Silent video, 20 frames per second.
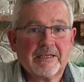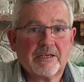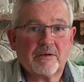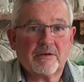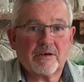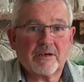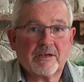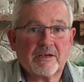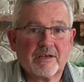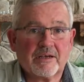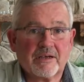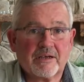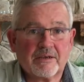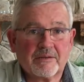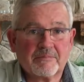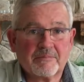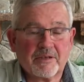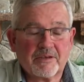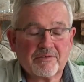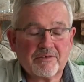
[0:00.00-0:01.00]

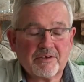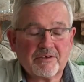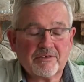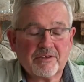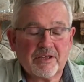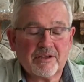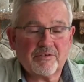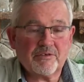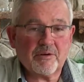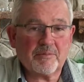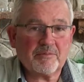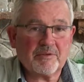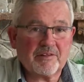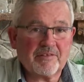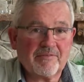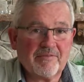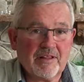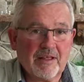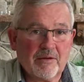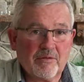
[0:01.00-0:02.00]
6-day trip to
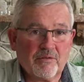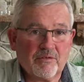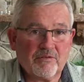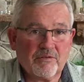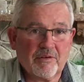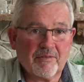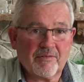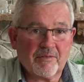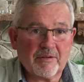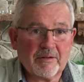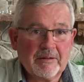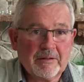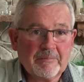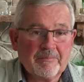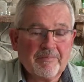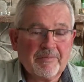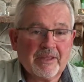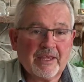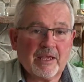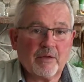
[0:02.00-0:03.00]
the Flowers River,
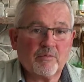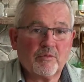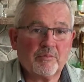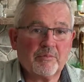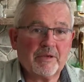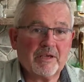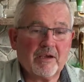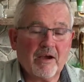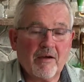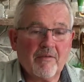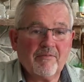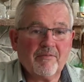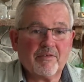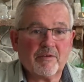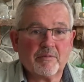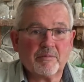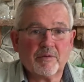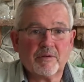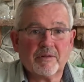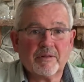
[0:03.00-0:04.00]
it would be
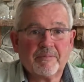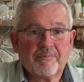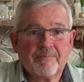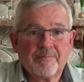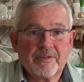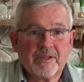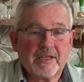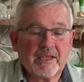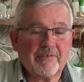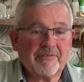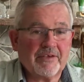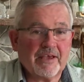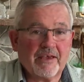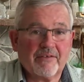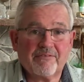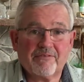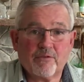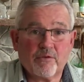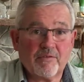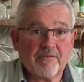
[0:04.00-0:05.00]
comfortable if you
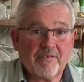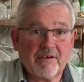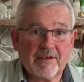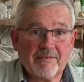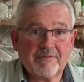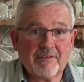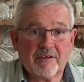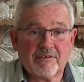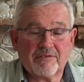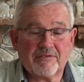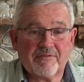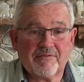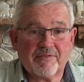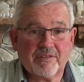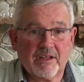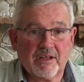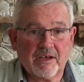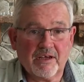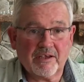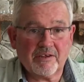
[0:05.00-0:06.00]
had 4 or 5 dozen
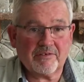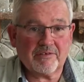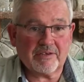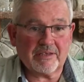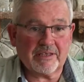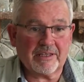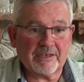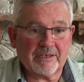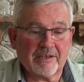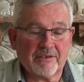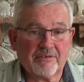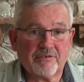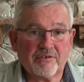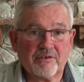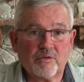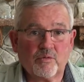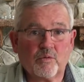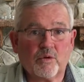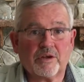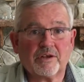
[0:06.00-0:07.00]
flies in
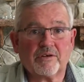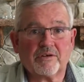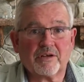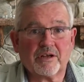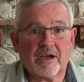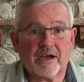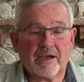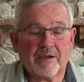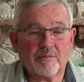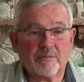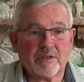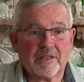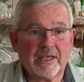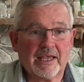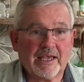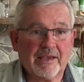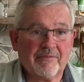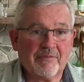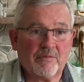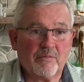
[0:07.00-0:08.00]
addition to what your guide will
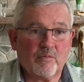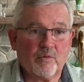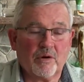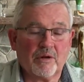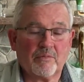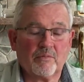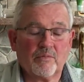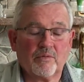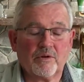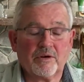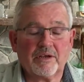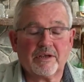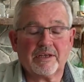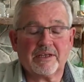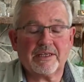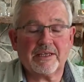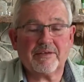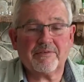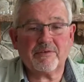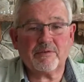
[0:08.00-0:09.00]
have and what we're going
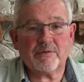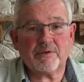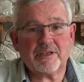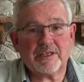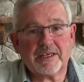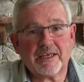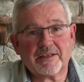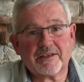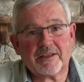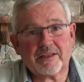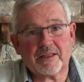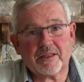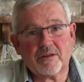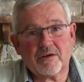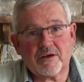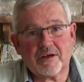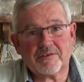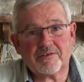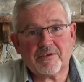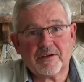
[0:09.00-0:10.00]
to give you when you get to the
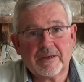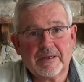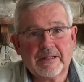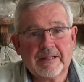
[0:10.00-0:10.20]
lodge.